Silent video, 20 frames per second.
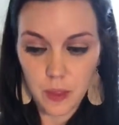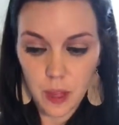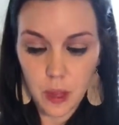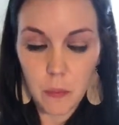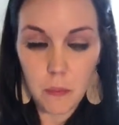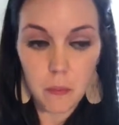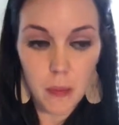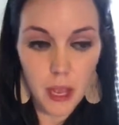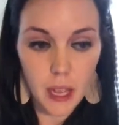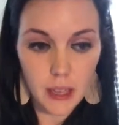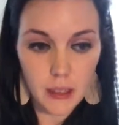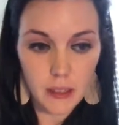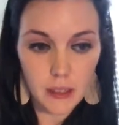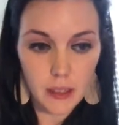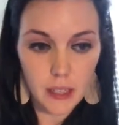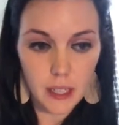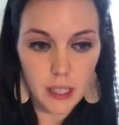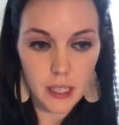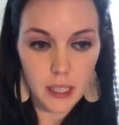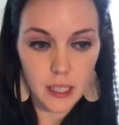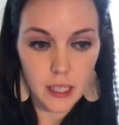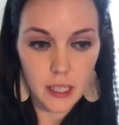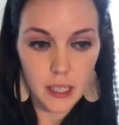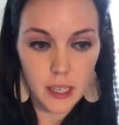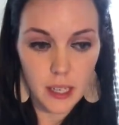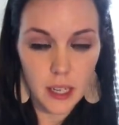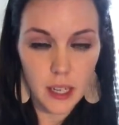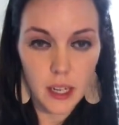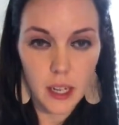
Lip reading: amazing